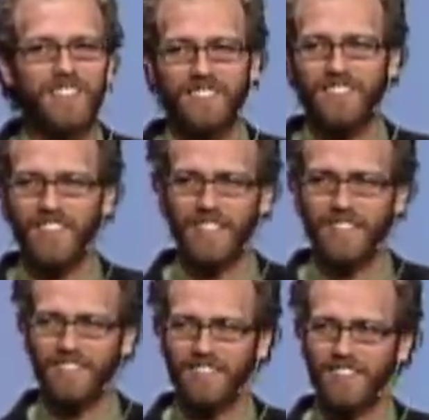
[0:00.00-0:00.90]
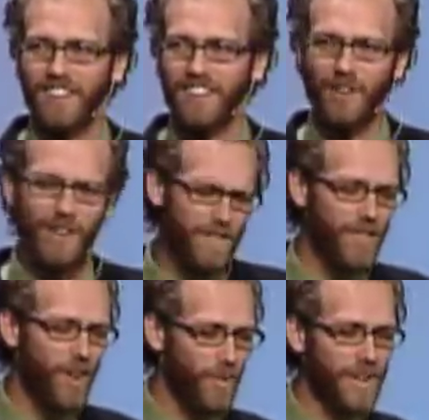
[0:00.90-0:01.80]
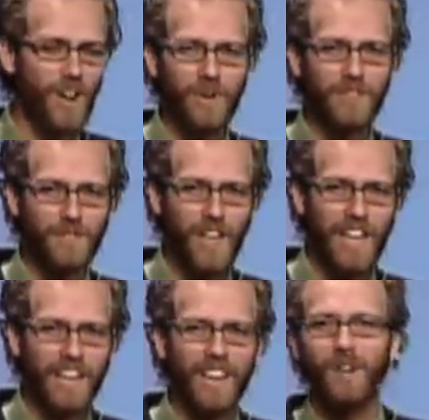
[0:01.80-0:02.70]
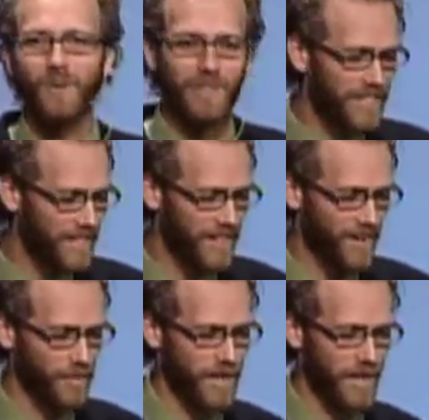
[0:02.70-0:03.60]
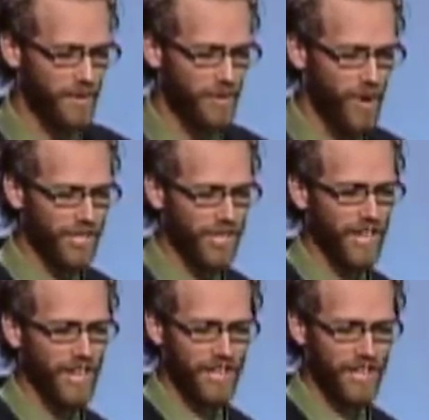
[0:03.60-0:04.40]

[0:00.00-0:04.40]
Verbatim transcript: these things. You know, even though we know it's fake, we sit there and we watch it.